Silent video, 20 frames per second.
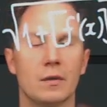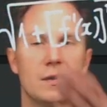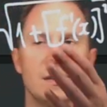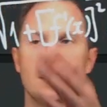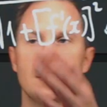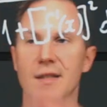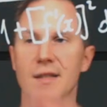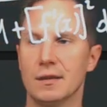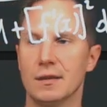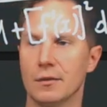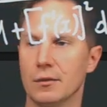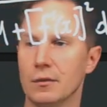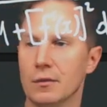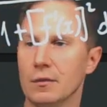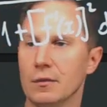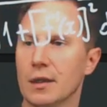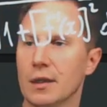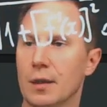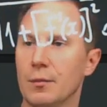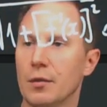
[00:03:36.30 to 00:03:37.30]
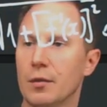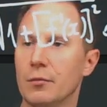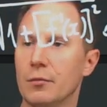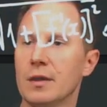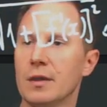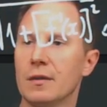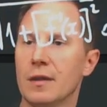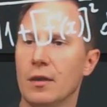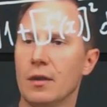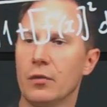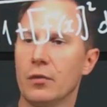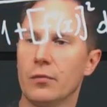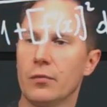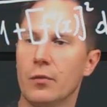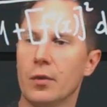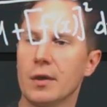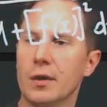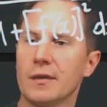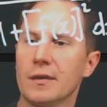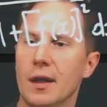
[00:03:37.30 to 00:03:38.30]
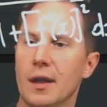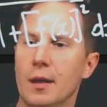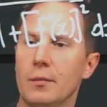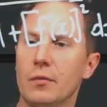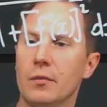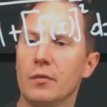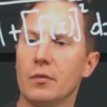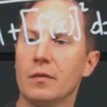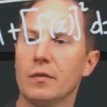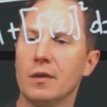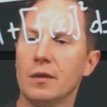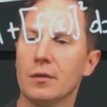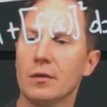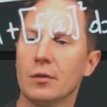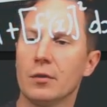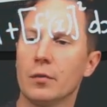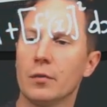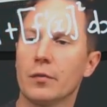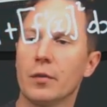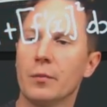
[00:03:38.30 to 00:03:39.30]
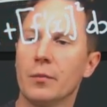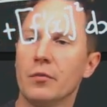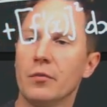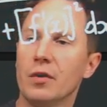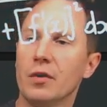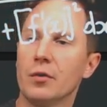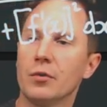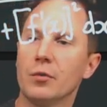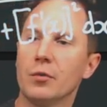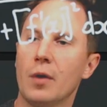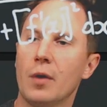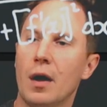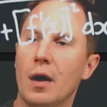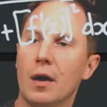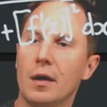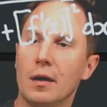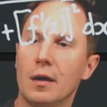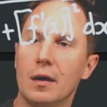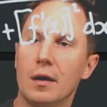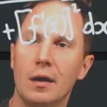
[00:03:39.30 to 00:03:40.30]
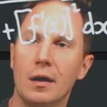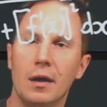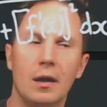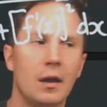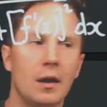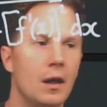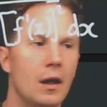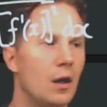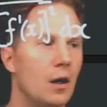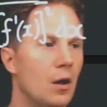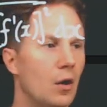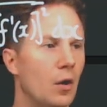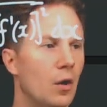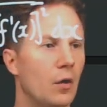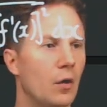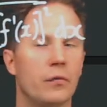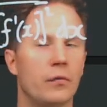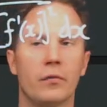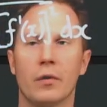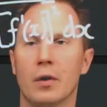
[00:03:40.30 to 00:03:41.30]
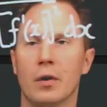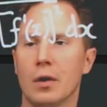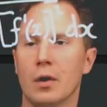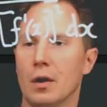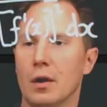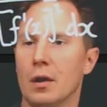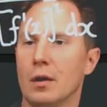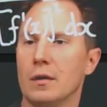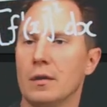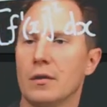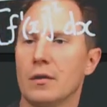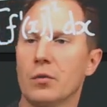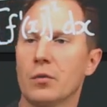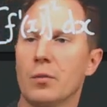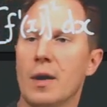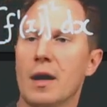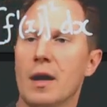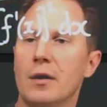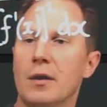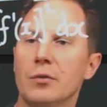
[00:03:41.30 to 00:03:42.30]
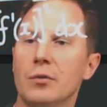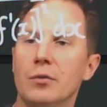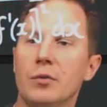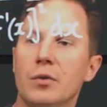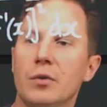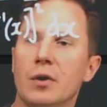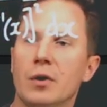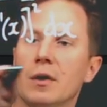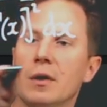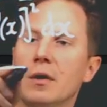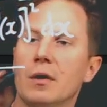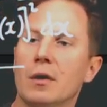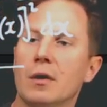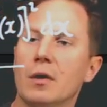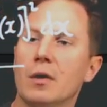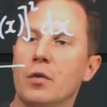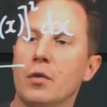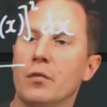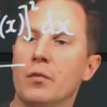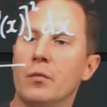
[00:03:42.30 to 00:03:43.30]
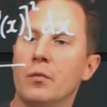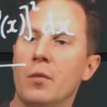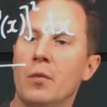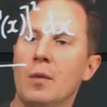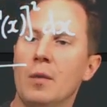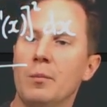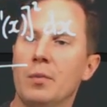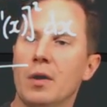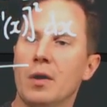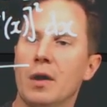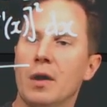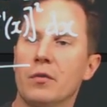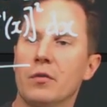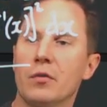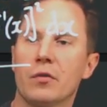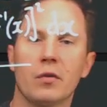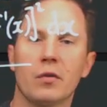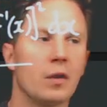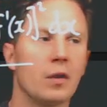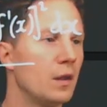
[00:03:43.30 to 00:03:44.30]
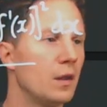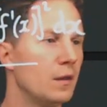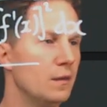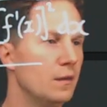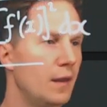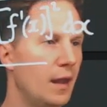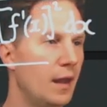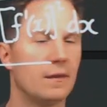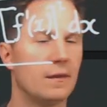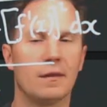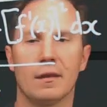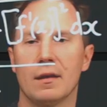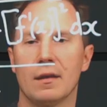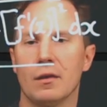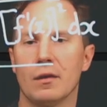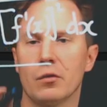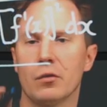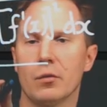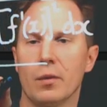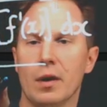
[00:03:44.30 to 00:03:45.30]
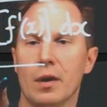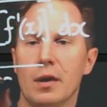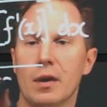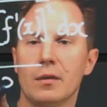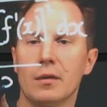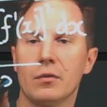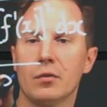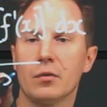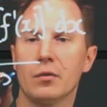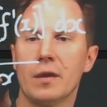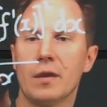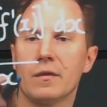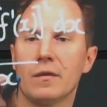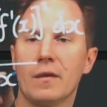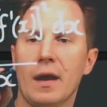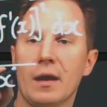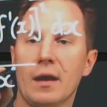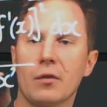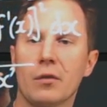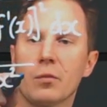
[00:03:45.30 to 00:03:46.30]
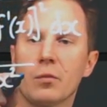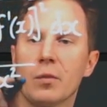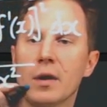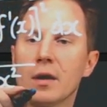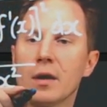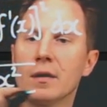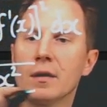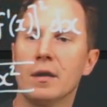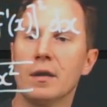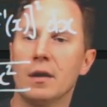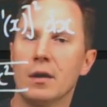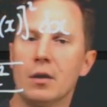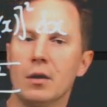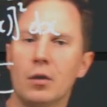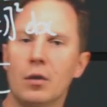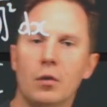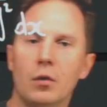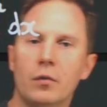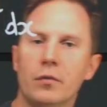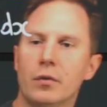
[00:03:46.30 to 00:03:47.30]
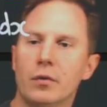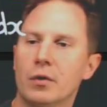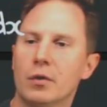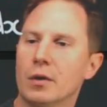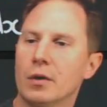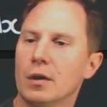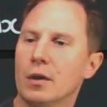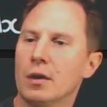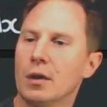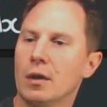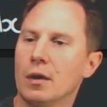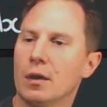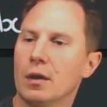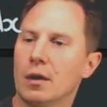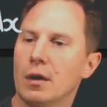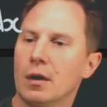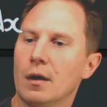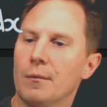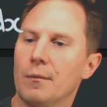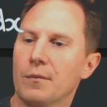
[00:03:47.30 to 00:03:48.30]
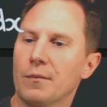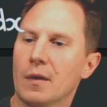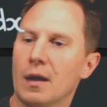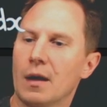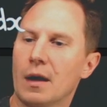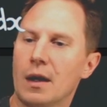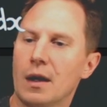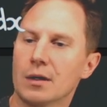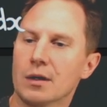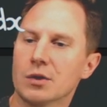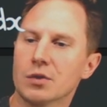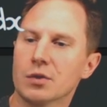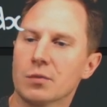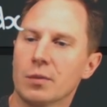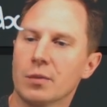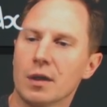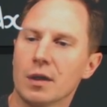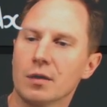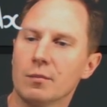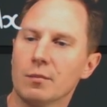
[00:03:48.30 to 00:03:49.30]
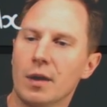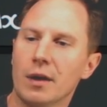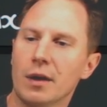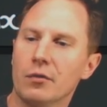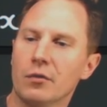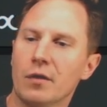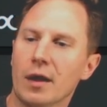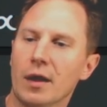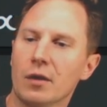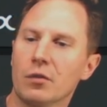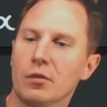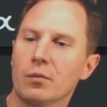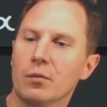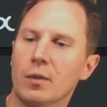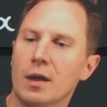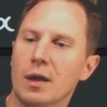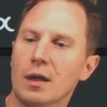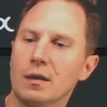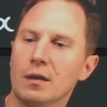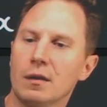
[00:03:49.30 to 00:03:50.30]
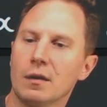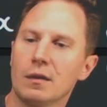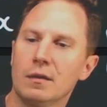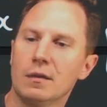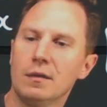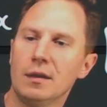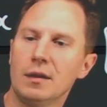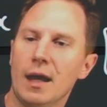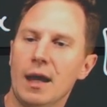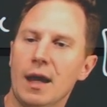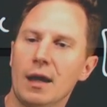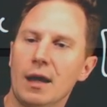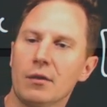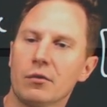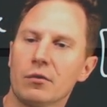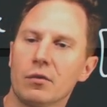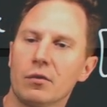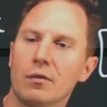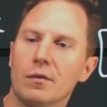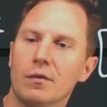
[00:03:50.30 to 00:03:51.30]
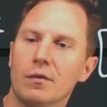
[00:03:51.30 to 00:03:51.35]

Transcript: this integral can be written as 4 times the integral from 0 to r of the square root of 1 plus that square, so that's x squared over um, r squared minus x squared dx,